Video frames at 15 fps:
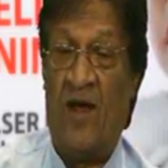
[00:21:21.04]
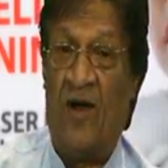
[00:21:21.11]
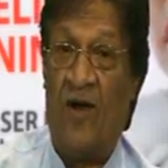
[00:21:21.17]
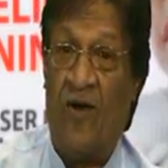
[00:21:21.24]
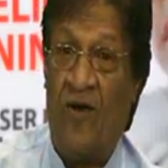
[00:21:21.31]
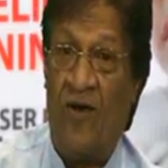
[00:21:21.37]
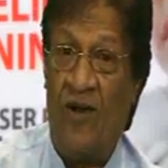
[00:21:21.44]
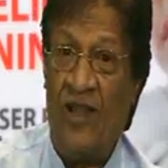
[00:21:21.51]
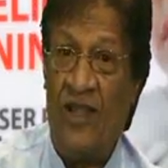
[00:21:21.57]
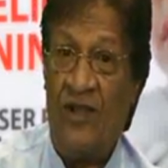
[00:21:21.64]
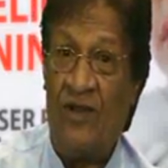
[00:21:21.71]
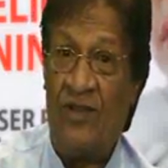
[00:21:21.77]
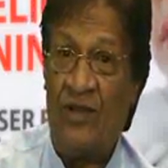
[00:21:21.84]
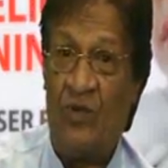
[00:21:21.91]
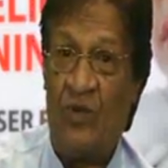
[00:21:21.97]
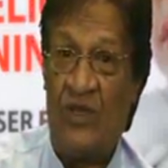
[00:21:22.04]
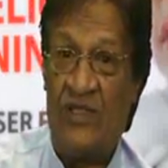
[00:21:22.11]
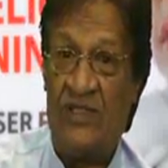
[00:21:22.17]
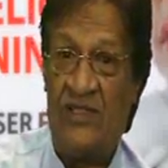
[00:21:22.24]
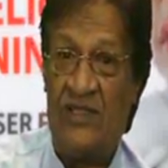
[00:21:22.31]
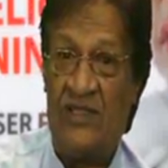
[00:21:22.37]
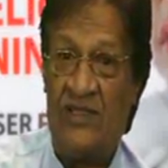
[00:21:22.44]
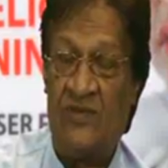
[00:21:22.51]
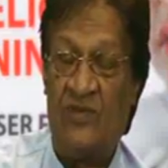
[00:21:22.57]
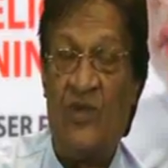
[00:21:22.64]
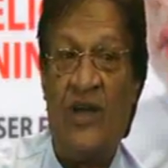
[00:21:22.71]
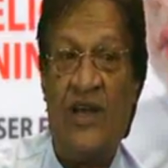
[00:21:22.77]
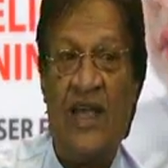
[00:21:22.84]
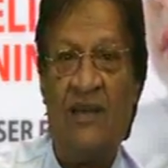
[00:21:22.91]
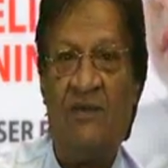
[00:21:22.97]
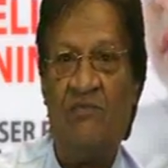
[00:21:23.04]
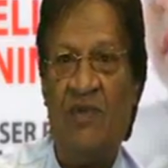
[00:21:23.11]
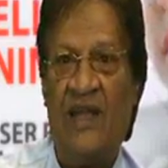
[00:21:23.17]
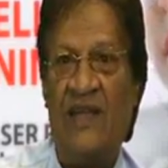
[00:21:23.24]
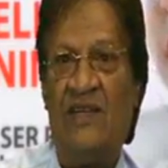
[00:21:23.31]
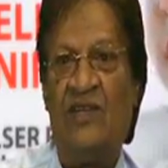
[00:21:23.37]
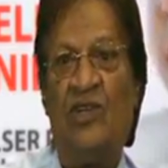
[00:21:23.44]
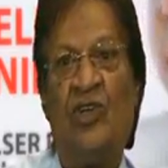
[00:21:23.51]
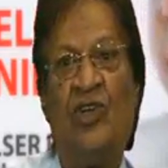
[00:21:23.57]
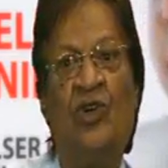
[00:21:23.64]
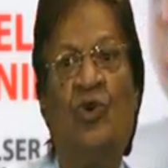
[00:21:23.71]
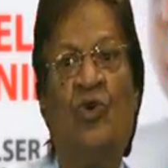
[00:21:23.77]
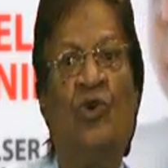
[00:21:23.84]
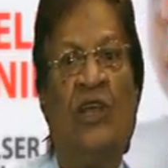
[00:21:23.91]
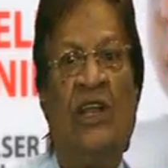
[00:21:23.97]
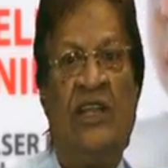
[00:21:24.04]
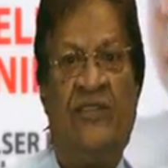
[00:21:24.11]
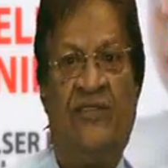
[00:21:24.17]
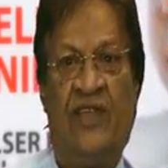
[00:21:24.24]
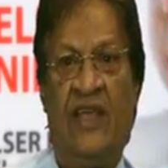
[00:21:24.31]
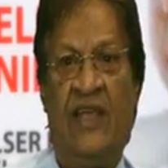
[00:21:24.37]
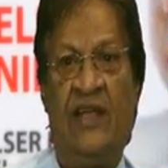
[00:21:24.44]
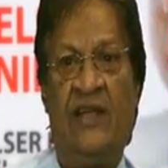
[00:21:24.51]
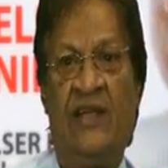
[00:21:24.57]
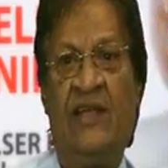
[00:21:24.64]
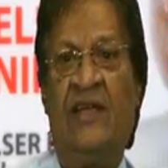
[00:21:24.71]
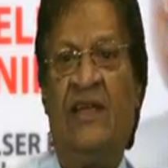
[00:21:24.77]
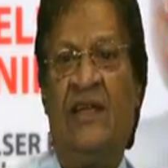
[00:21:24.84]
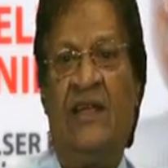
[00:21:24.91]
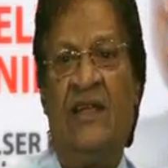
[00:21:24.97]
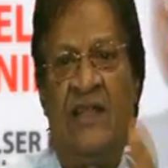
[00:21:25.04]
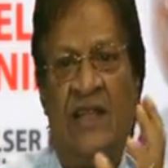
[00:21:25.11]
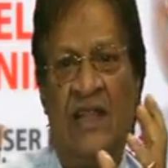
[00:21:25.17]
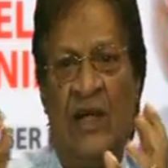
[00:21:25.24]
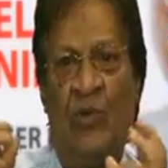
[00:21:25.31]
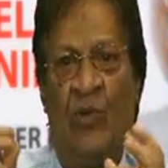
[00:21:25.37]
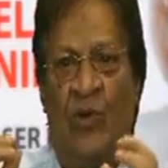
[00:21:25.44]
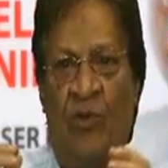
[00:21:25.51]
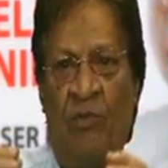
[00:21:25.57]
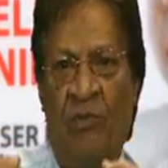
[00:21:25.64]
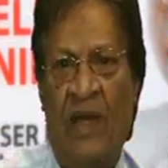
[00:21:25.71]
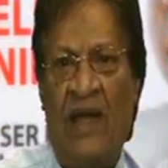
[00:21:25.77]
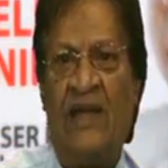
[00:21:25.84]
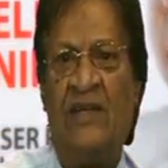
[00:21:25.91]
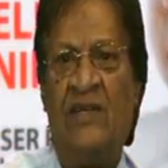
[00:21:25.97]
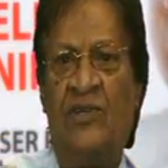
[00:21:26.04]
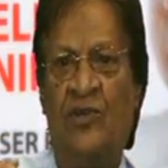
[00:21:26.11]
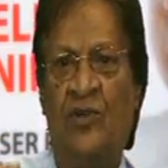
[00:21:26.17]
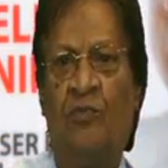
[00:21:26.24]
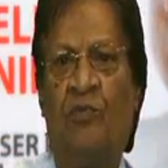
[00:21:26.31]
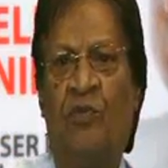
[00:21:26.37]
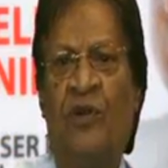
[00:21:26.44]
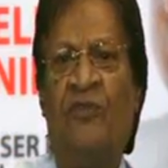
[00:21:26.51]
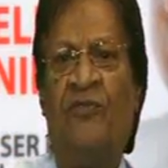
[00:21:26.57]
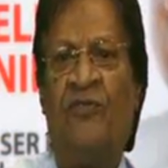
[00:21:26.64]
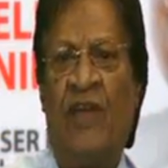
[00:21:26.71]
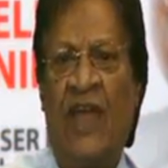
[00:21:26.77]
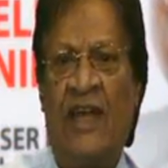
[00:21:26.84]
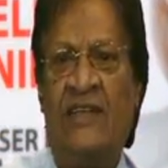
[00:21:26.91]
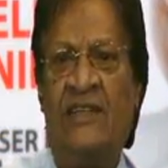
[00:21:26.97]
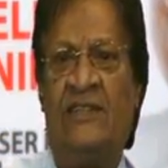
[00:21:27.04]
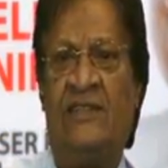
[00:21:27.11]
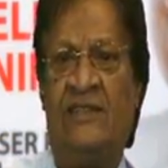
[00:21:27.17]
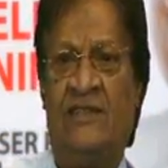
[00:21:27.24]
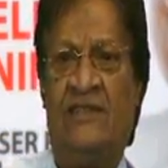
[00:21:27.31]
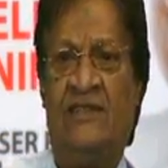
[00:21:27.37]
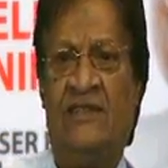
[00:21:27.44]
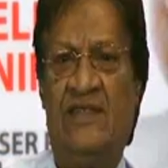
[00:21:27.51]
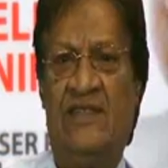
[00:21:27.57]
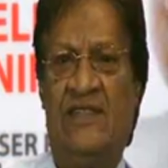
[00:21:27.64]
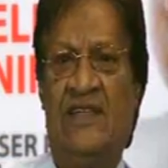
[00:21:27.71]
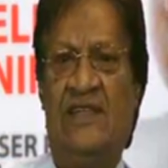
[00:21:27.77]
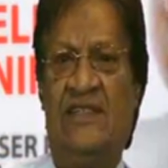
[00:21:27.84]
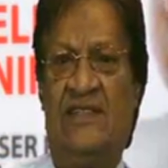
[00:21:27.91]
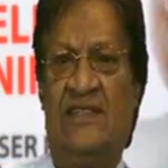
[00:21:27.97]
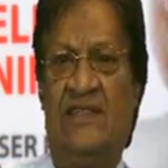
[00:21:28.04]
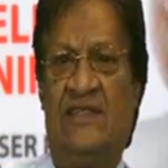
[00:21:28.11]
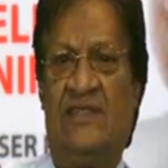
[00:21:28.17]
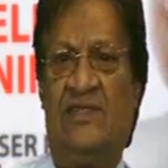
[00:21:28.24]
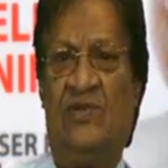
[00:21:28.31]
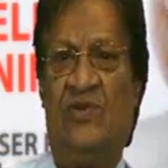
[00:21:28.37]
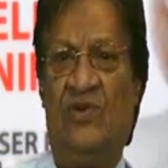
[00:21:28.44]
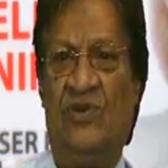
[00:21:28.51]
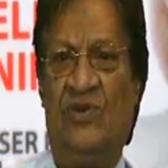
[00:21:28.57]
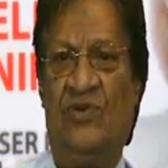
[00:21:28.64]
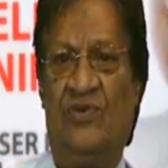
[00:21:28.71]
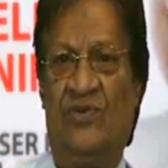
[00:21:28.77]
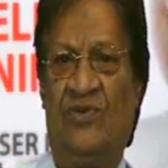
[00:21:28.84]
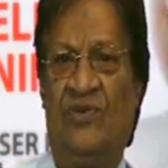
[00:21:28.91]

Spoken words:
All the other ones were not meant to cure anything. They were meant to prevent diseases to you.